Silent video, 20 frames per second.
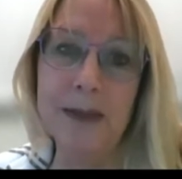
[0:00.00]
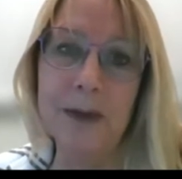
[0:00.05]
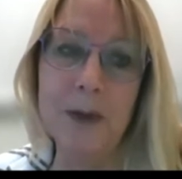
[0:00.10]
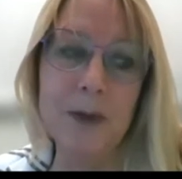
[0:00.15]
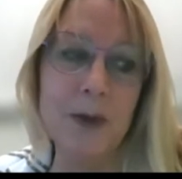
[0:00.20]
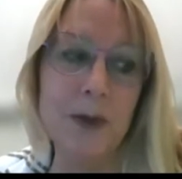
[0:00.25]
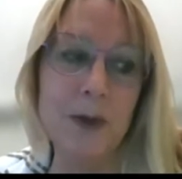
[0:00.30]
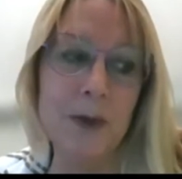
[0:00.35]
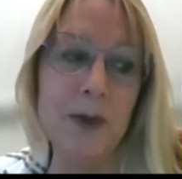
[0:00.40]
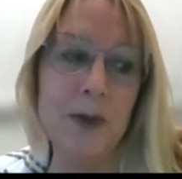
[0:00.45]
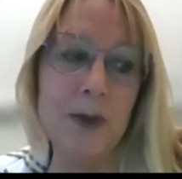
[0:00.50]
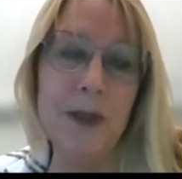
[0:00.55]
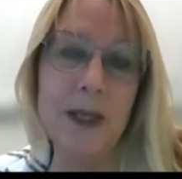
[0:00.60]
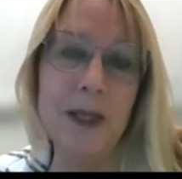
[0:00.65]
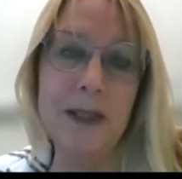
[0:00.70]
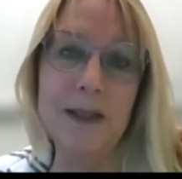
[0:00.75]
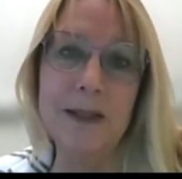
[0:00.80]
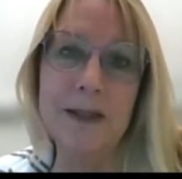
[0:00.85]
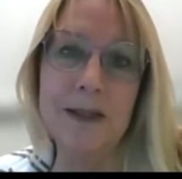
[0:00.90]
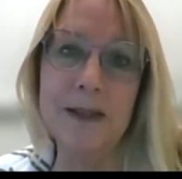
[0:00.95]
Those are the
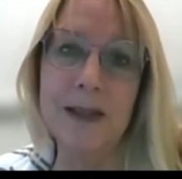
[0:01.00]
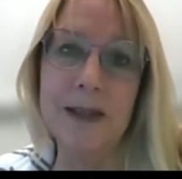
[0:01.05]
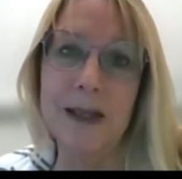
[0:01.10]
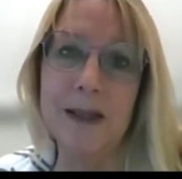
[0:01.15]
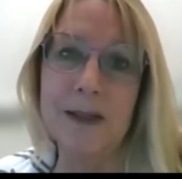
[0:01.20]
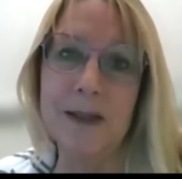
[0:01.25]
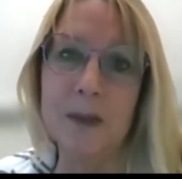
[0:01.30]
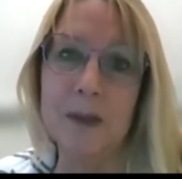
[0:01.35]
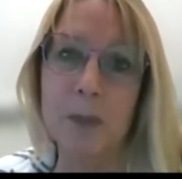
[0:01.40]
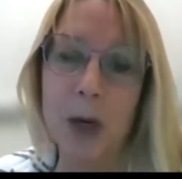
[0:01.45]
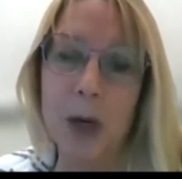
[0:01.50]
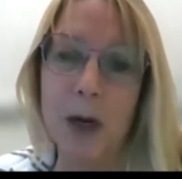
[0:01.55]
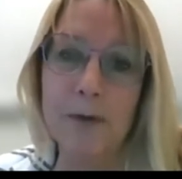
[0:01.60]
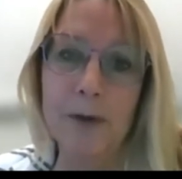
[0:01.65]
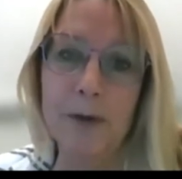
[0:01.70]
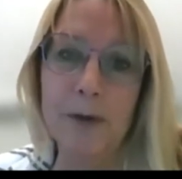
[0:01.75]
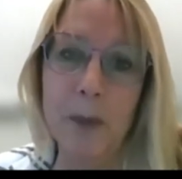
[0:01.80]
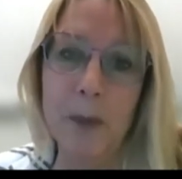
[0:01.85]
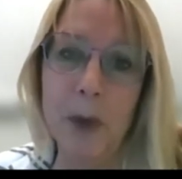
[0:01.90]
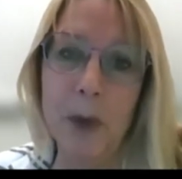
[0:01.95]
things that set us apart
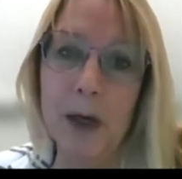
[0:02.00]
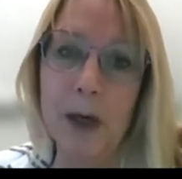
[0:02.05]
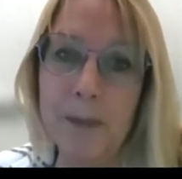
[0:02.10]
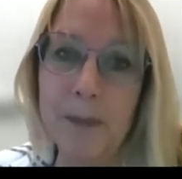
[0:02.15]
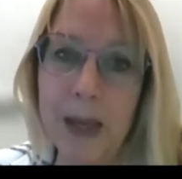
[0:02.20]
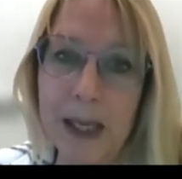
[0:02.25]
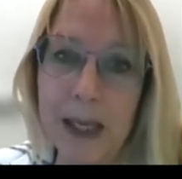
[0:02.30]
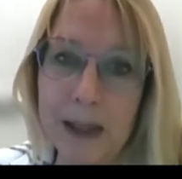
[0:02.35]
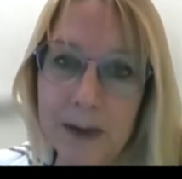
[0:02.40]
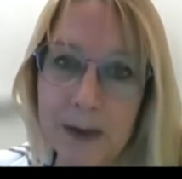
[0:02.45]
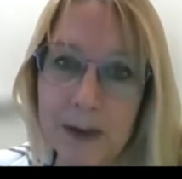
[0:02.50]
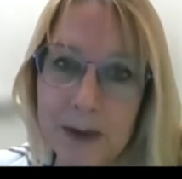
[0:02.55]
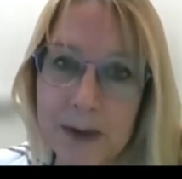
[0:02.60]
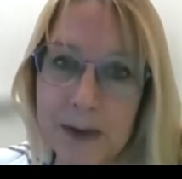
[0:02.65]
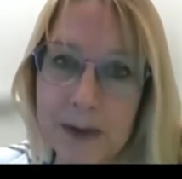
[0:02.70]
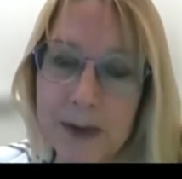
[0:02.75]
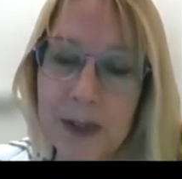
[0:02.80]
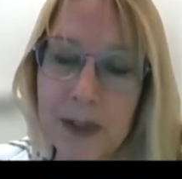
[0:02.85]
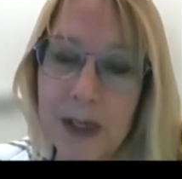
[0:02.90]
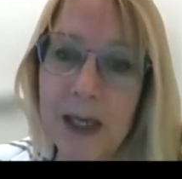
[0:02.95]
from our
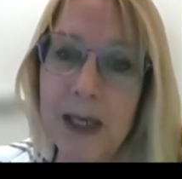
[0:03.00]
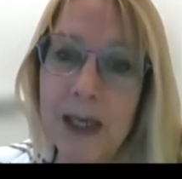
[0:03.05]
competitors.